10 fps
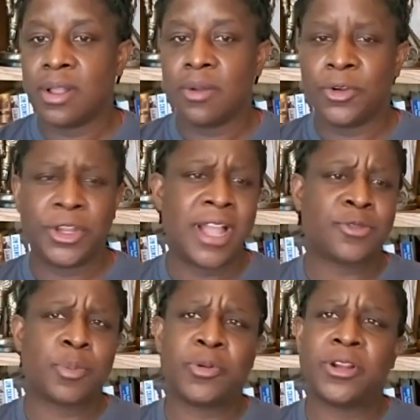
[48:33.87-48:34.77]
Well, you guys
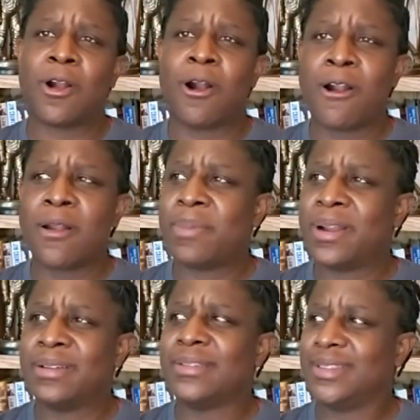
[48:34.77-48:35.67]
were pretty hard,
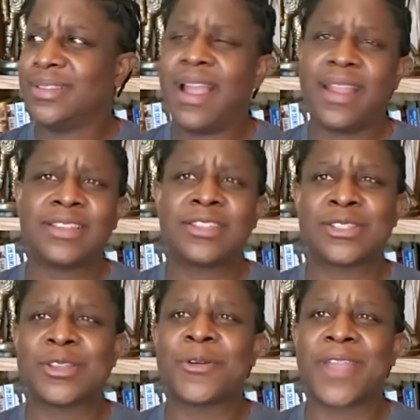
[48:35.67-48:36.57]
but I guess this
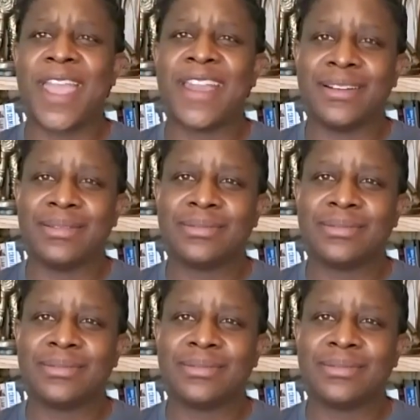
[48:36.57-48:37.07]
is okay